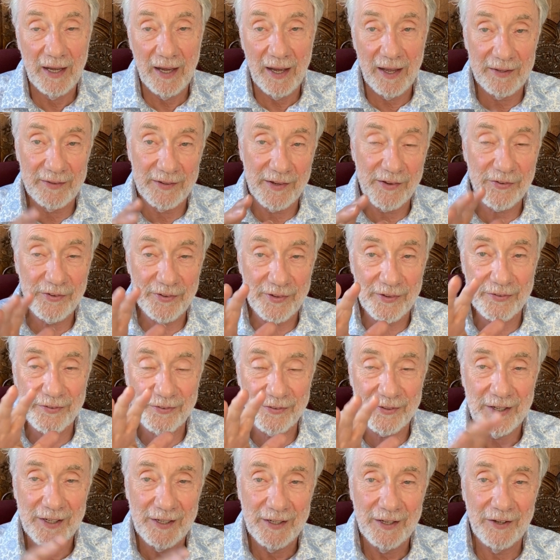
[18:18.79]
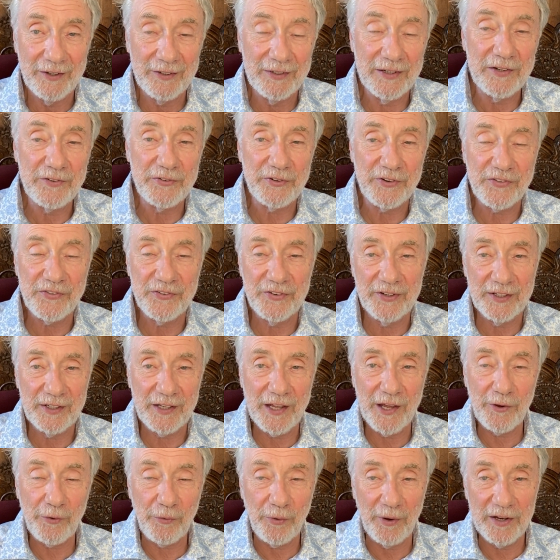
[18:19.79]
And this is an interesting
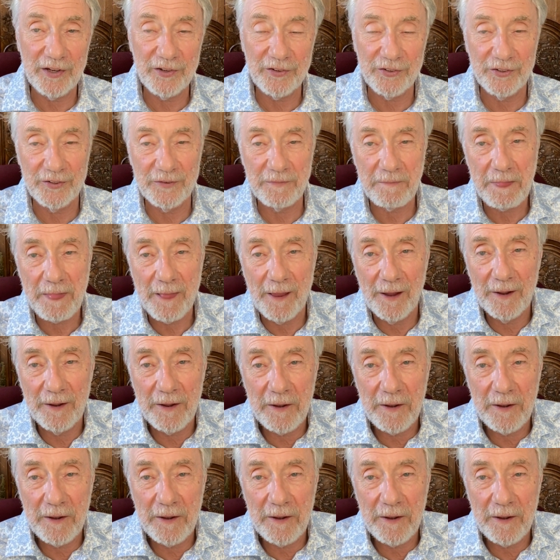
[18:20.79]
equation